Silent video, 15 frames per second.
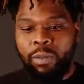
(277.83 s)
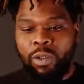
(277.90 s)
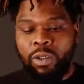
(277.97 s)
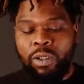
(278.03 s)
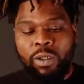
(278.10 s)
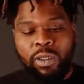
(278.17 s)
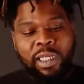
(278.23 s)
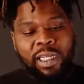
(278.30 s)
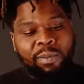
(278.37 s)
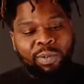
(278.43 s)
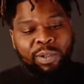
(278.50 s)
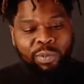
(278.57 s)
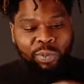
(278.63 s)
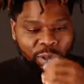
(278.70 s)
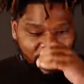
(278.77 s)
You know, a lot of
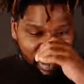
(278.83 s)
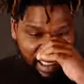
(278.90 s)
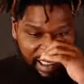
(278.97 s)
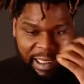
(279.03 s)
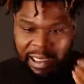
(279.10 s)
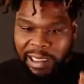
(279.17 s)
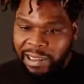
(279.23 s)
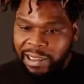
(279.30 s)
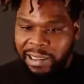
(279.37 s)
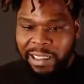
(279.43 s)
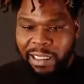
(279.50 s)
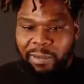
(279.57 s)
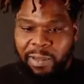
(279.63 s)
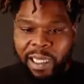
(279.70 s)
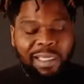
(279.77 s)
the youngsters,
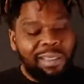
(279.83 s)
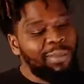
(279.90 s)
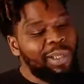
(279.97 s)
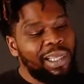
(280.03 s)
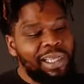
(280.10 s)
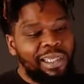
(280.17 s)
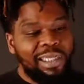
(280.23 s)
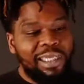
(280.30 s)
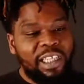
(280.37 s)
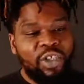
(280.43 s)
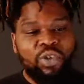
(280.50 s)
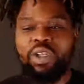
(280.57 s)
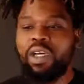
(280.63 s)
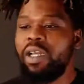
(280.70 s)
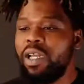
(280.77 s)
they be like, man, D,
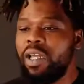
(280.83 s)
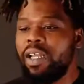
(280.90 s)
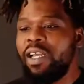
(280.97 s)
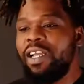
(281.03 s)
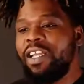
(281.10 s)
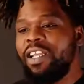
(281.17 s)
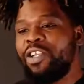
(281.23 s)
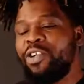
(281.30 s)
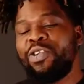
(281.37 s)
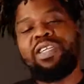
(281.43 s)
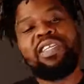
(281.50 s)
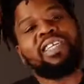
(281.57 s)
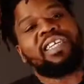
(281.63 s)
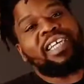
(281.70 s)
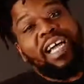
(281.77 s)
you the
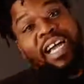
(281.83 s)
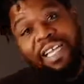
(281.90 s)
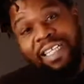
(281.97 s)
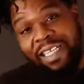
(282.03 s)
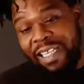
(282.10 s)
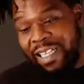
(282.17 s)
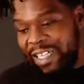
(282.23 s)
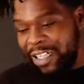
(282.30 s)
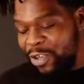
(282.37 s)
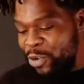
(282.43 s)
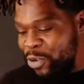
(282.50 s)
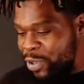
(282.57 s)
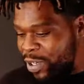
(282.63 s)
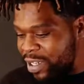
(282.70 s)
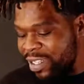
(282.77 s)
hood Kanye,
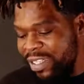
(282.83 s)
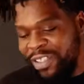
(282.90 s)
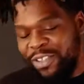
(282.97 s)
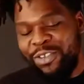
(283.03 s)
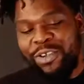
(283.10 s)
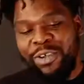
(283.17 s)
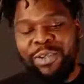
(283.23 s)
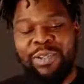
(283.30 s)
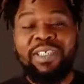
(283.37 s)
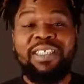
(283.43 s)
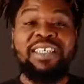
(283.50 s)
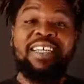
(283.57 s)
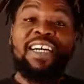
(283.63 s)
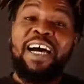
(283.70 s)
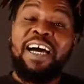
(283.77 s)
or, you know, you the
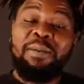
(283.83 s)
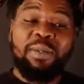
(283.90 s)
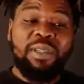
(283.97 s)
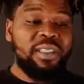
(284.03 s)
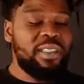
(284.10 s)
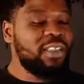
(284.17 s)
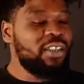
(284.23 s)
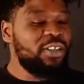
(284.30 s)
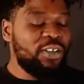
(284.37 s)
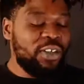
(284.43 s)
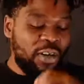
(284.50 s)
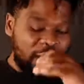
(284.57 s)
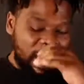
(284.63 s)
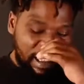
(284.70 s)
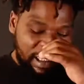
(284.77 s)
hood Common, you
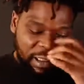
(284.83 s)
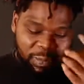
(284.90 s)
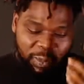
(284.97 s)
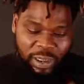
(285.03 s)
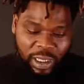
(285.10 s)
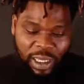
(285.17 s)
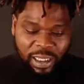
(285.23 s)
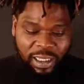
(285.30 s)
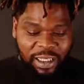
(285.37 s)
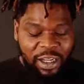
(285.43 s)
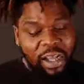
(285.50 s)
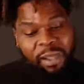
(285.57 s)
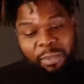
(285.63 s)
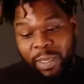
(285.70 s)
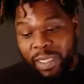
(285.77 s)
know, and I just be like,
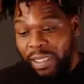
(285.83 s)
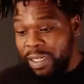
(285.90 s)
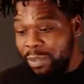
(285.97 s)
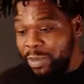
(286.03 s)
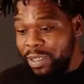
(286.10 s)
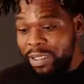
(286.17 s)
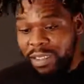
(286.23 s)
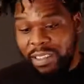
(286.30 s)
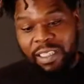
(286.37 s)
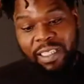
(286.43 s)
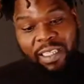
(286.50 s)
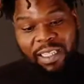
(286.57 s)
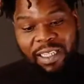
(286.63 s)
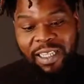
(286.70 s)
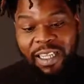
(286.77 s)
nah, man, I'm just
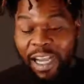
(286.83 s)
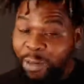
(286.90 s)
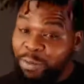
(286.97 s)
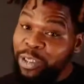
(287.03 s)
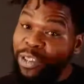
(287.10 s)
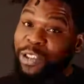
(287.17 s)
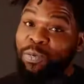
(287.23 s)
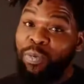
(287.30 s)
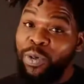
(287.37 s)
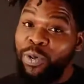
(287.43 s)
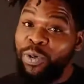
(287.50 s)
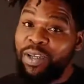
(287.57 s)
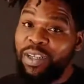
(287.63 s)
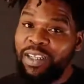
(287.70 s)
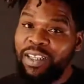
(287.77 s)

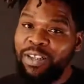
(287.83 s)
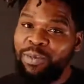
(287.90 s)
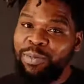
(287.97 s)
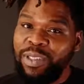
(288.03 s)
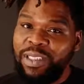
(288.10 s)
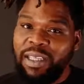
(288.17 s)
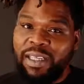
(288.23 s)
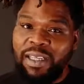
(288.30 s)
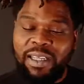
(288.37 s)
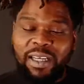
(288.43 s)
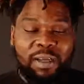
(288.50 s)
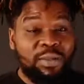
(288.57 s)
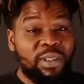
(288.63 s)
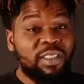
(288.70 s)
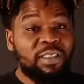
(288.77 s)
Spook. You know what I'm saying?
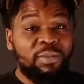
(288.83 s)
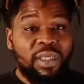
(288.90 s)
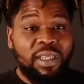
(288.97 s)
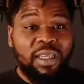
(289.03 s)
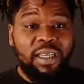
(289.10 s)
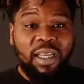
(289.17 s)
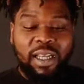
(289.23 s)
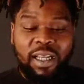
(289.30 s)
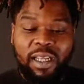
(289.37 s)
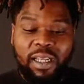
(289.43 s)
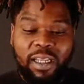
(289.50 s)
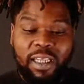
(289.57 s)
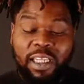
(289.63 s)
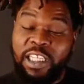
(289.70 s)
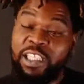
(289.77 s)
I'm just me,
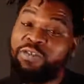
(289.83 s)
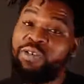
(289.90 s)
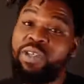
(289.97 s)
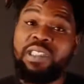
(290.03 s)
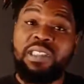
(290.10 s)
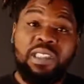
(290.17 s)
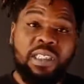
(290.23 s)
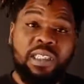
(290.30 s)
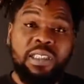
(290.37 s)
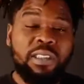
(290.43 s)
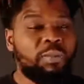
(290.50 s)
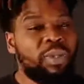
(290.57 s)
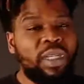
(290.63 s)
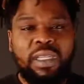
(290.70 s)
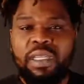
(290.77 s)
and it's for the city. It's
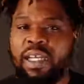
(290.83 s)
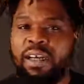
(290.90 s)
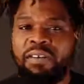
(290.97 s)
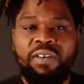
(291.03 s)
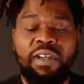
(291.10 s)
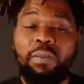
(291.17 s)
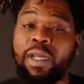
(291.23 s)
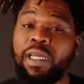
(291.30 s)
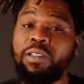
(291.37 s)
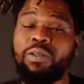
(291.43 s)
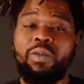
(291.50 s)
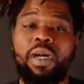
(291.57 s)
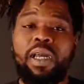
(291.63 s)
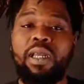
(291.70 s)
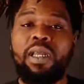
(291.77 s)
big love in a major
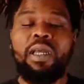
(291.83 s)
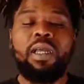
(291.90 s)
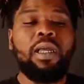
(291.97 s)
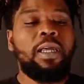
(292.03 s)
way.